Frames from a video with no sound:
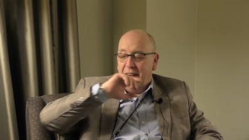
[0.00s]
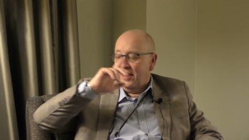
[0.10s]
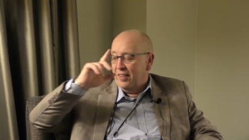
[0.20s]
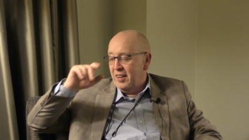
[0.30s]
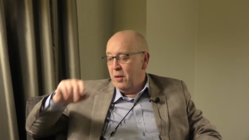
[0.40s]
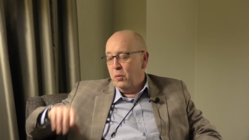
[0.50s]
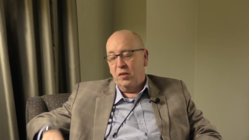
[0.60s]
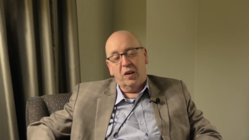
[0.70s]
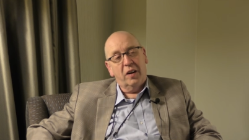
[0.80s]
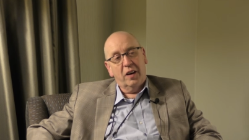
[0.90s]
and cassette
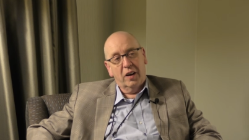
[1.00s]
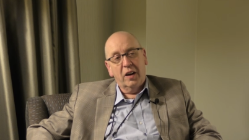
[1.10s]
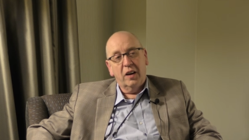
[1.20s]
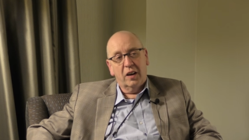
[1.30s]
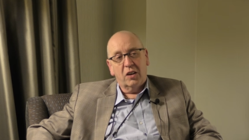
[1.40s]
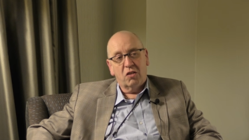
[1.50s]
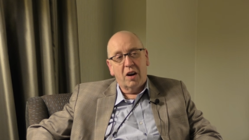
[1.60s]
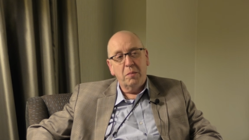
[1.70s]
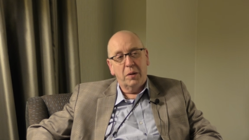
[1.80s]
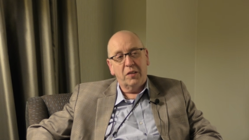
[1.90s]
was a, a, a,
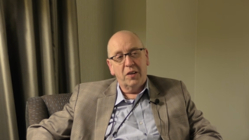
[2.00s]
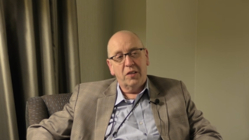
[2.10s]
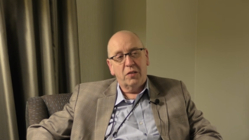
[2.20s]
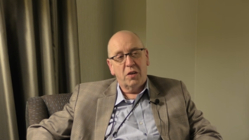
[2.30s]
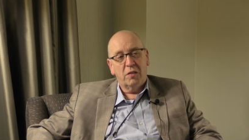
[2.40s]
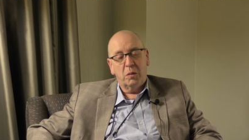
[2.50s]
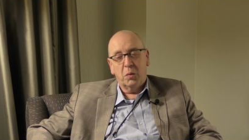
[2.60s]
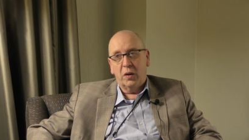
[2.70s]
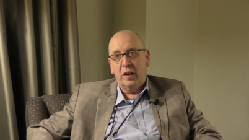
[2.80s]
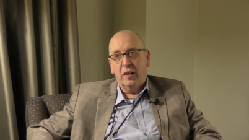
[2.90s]
great business for
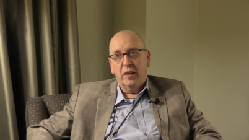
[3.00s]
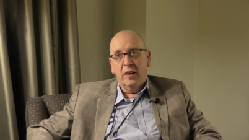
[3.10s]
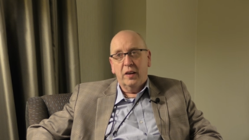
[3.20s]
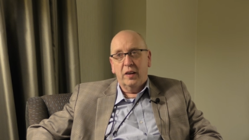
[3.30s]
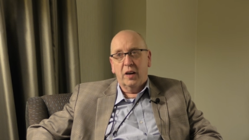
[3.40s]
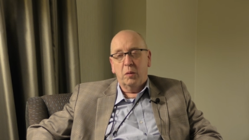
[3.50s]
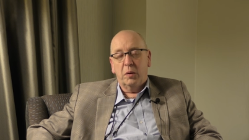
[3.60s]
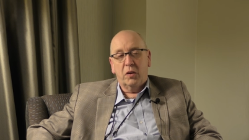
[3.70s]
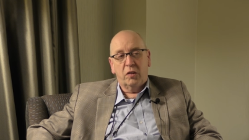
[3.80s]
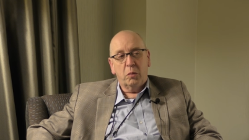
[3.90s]
everybody, you know,
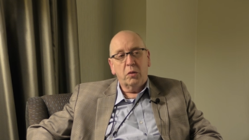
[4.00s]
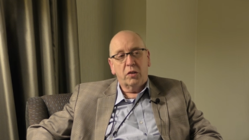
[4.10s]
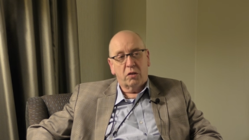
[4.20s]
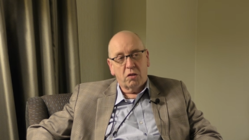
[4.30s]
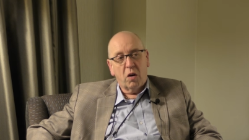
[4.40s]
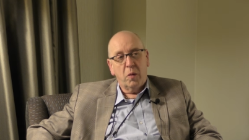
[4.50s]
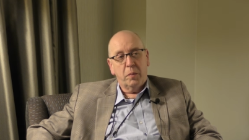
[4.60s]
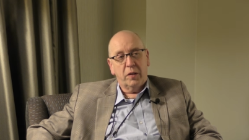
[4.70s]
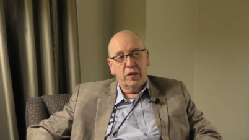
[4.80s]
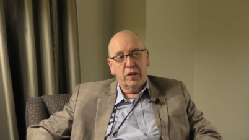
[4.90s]
because it was the growing
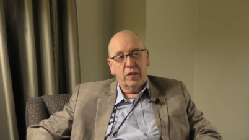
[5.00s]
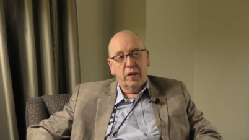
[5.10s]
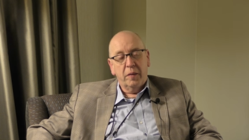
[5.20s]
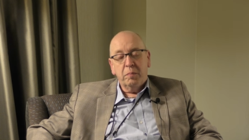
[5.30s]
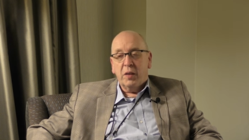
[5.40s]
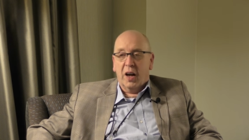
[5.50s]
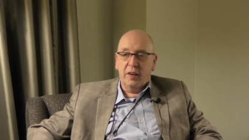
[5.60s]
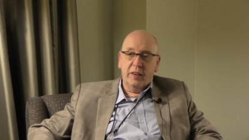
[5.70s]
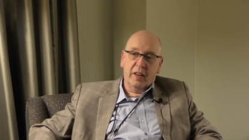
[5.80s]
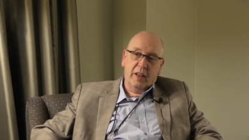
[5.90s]
business,
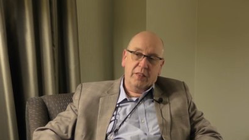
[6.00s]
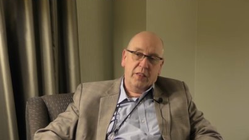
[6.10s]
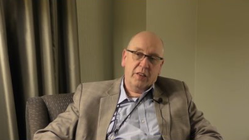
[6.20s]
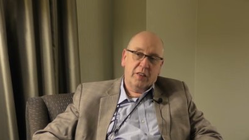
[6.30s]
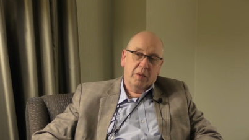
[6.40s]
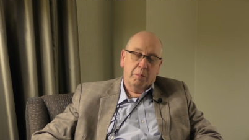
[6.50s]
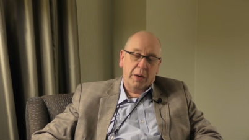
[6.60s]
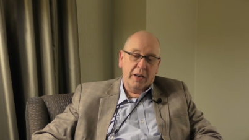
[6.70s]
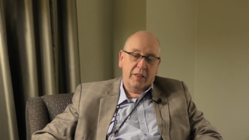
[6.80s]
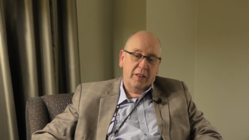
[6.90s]
and and this
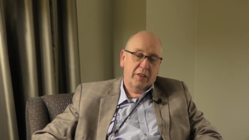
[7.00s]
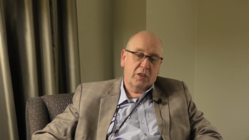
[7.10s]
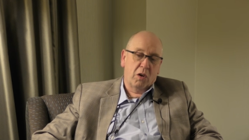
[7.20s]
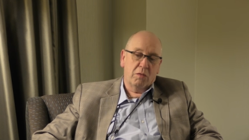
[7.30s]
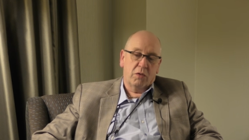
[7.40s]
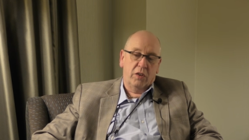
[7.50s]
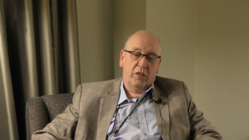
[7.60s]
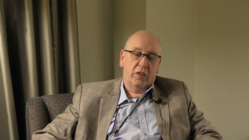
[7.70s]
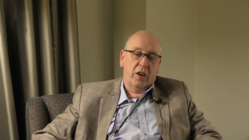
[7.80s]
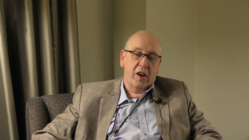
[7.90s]
being at this
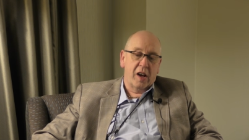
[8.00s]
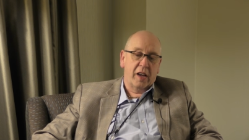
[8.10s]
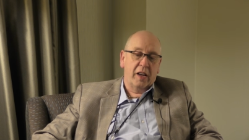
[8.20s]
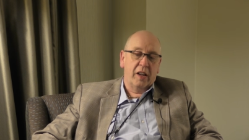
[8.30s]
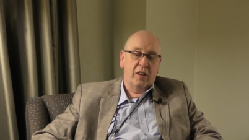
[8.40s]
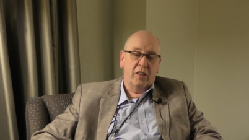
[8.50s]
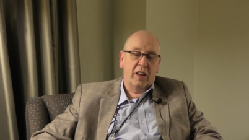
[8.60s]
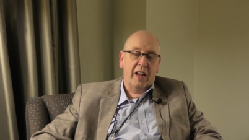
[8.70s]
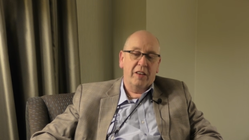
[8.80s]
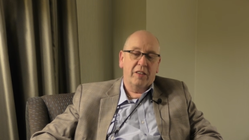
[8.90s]
conference today is
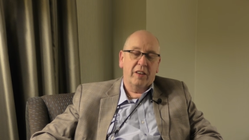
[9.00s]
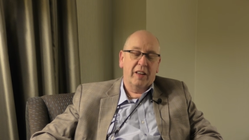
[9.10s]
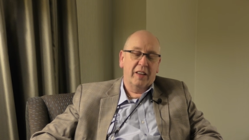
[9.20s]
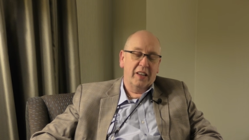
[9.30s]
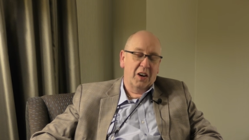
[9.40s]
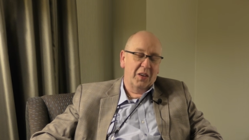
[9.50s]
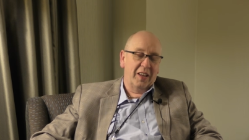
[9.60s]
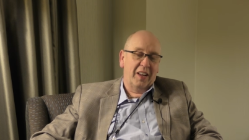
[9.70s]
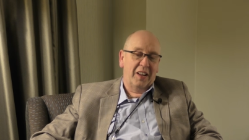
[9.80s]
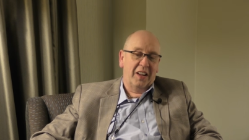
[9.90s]
is you know
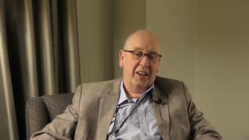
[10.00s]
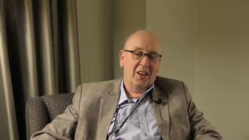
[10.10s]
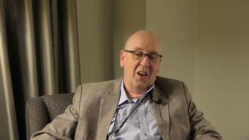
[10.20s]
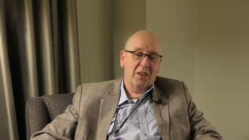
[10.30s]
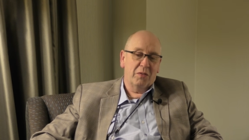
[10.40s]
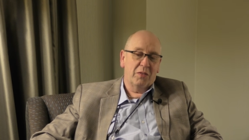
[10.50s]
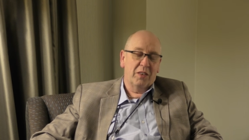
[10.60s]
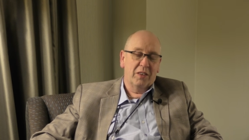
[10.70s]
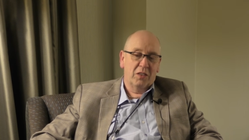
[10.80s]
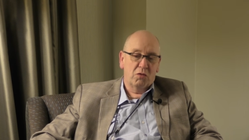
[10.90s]
it, it kind of
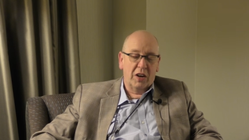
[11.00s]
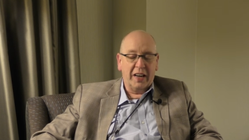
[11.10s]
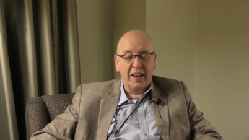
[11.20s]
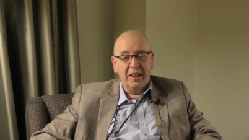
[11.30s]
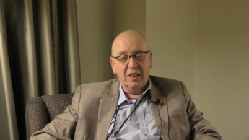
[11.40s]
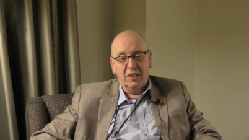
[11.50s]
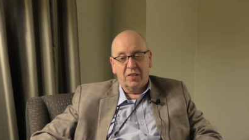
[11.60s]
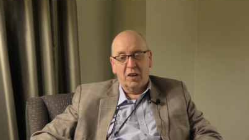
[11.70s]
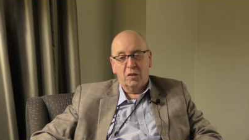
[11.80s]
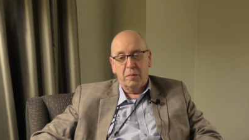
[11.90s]
rekindles
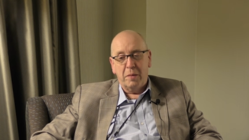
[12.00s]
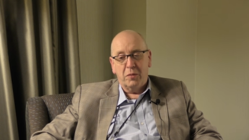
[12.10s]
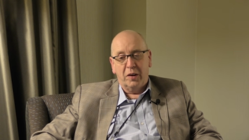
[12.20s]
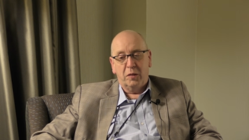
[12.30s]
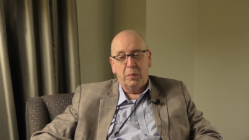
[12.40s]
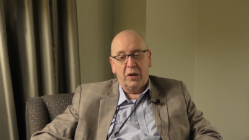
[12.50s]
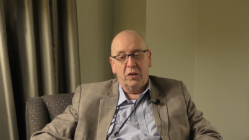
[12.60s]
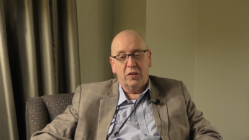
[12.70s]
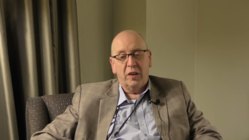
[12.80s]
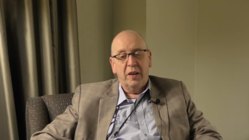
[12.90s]
those memories
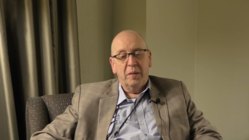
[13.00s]
because